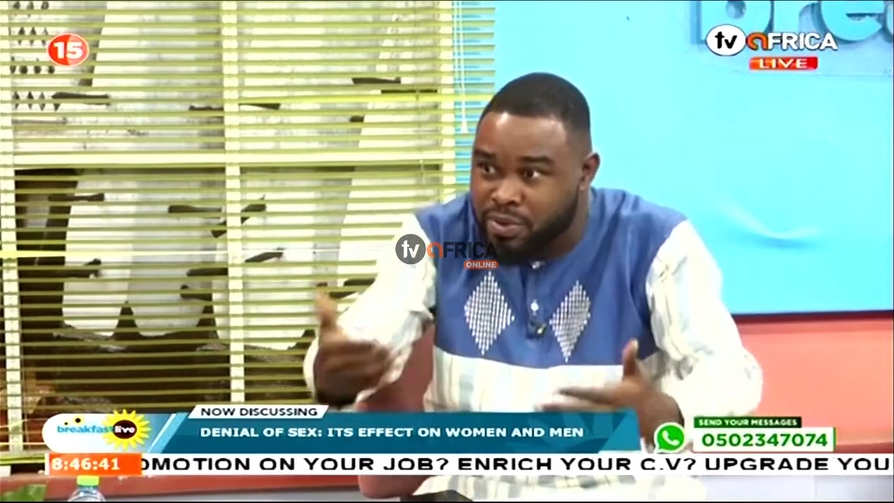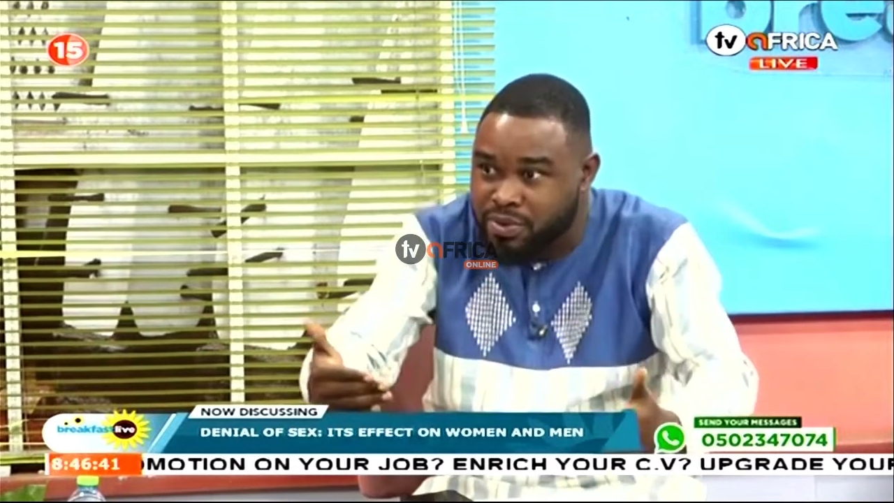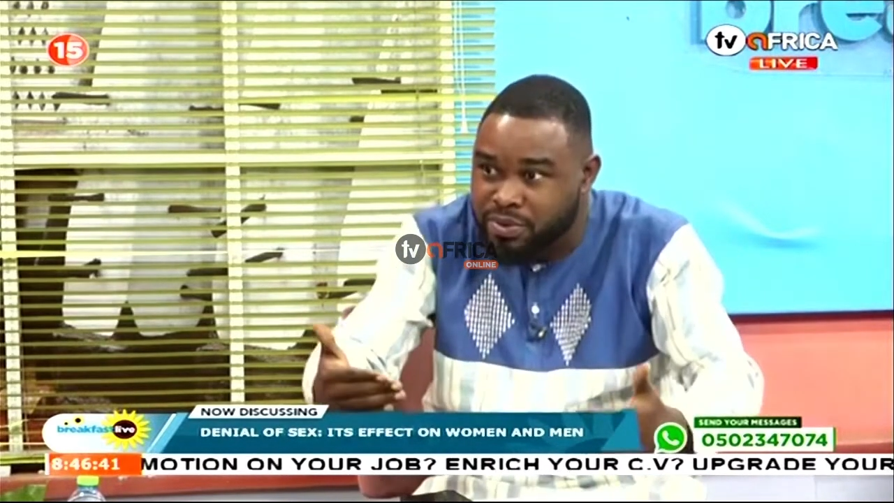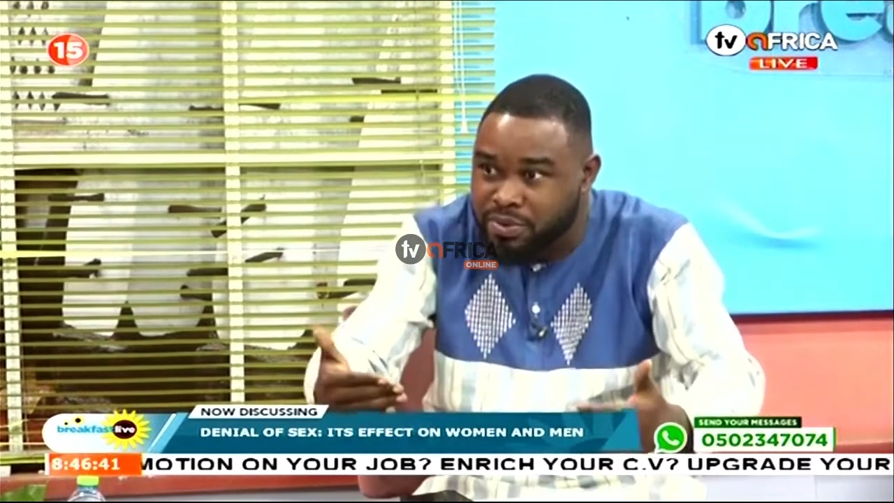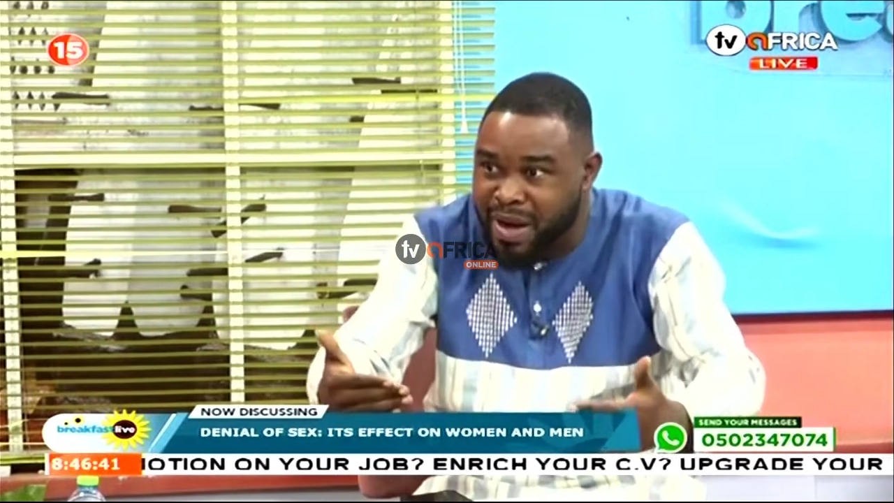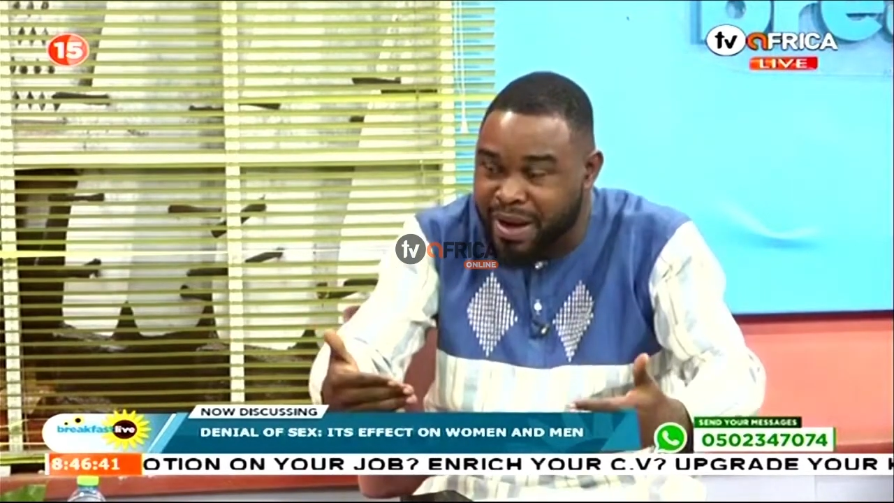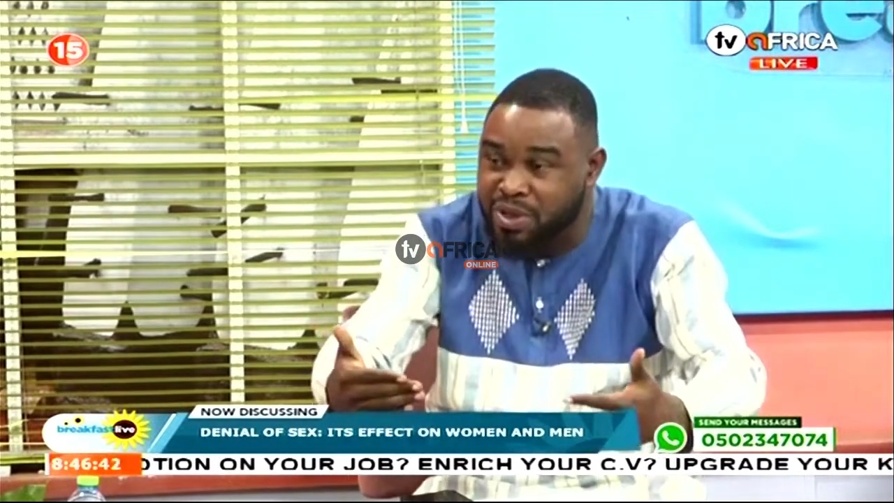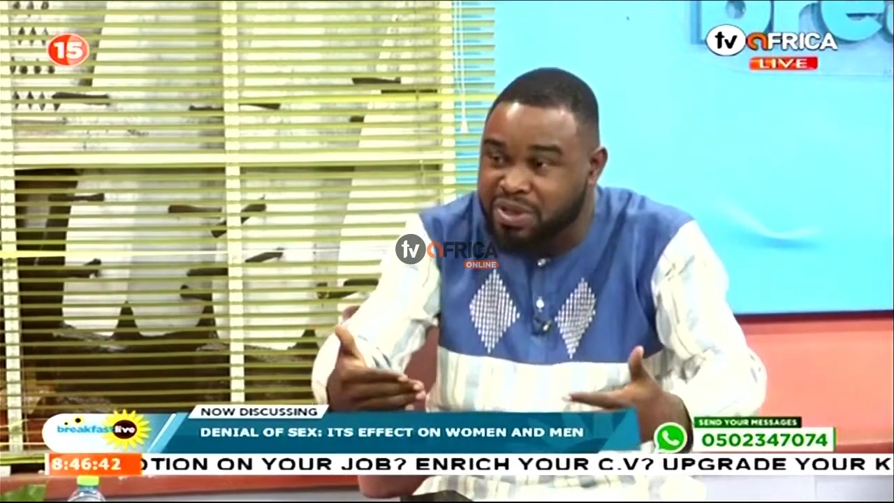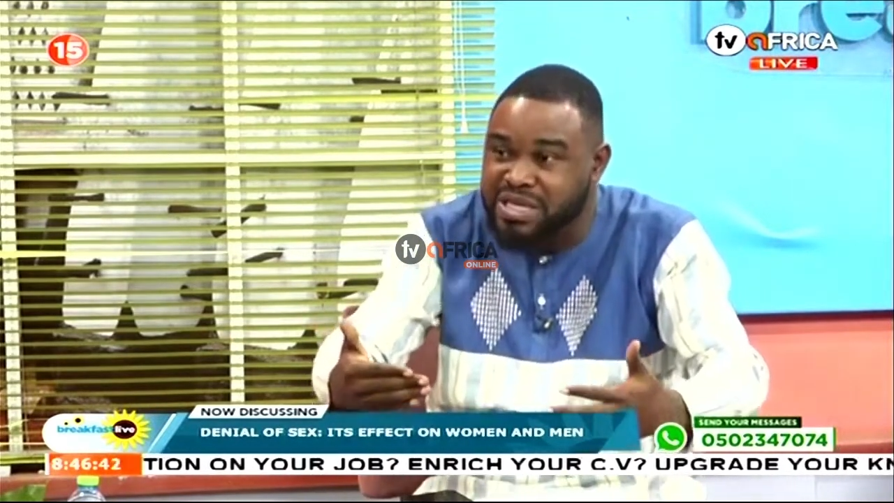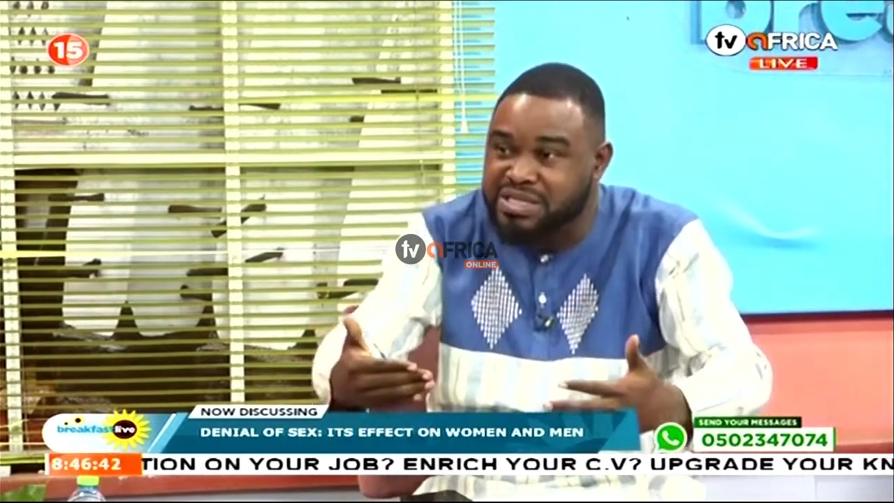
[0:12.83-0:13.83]
by what
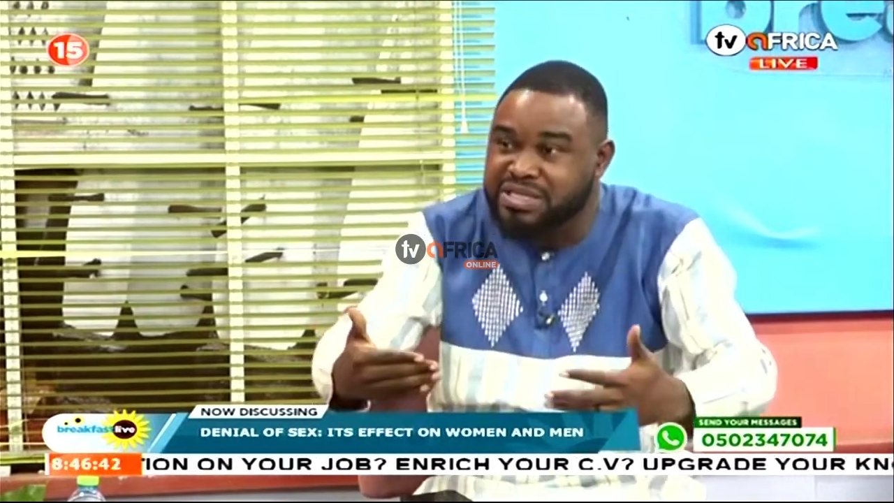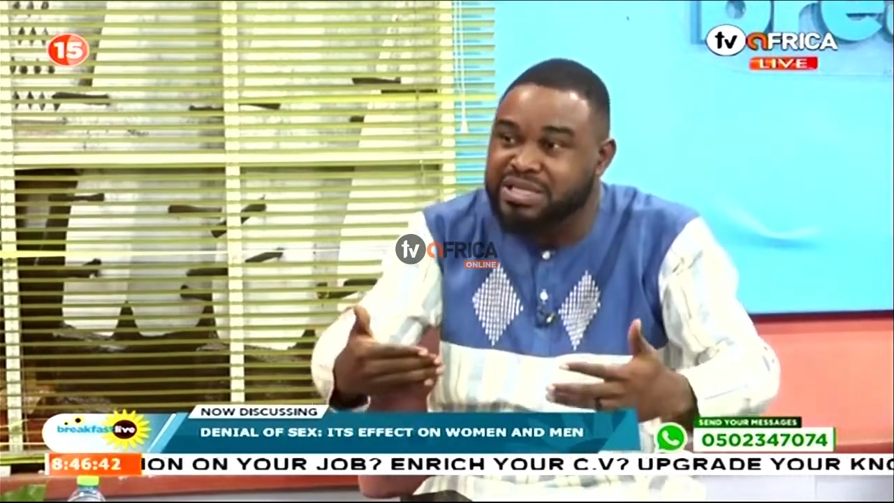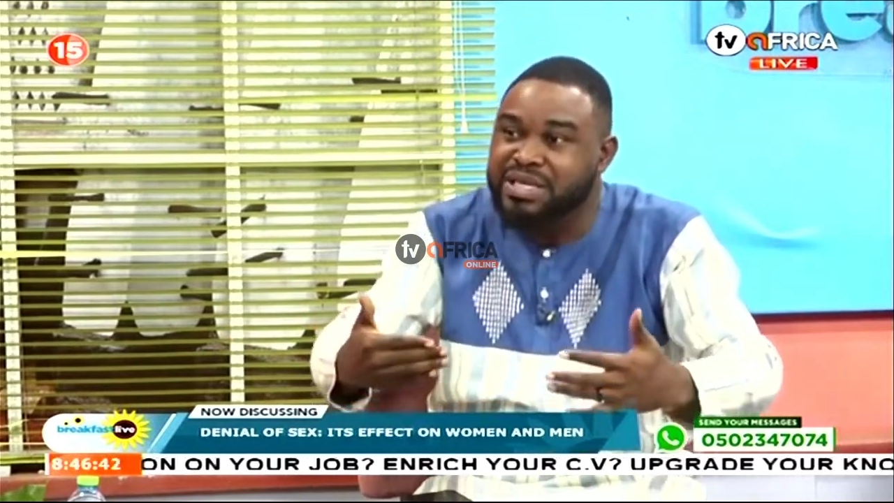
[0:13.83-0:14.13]
they see,